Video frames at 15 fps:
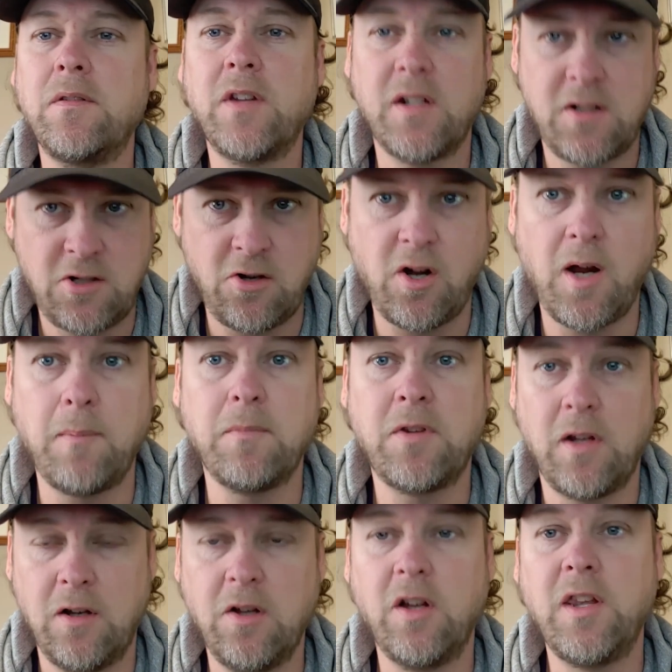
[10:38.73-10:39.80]
the time
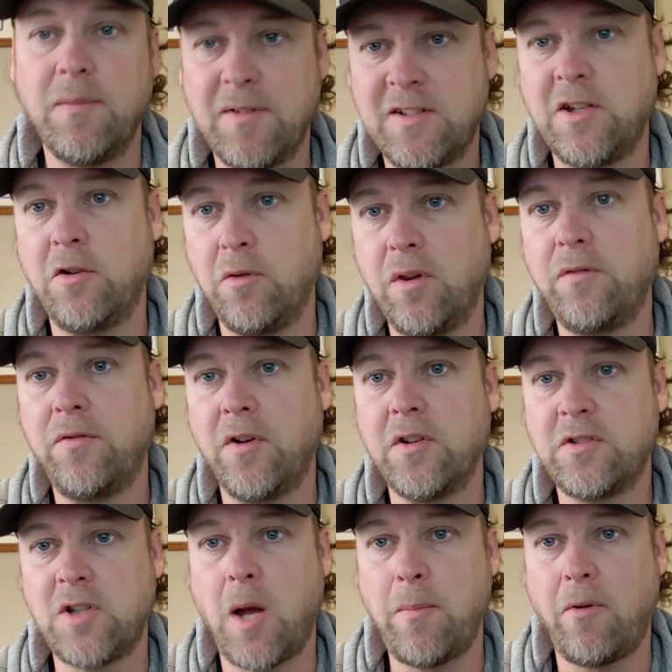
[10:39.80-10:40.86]
to learn the material the
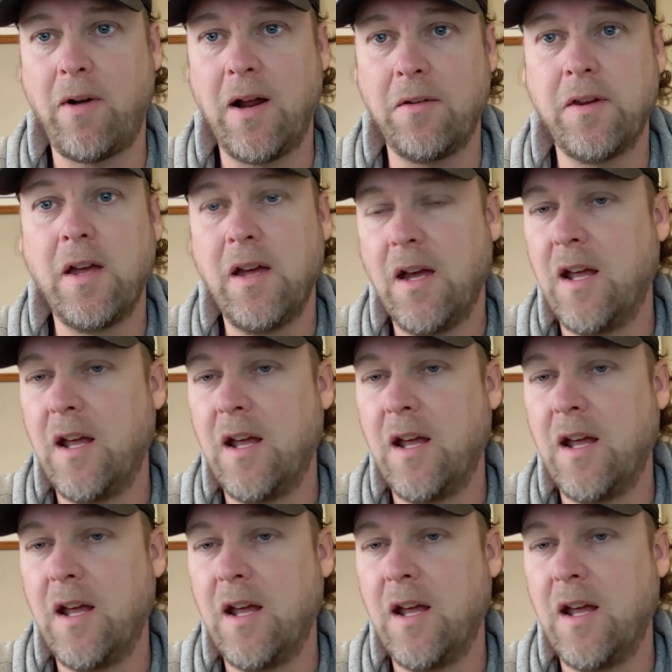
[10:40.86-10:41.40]
first time around,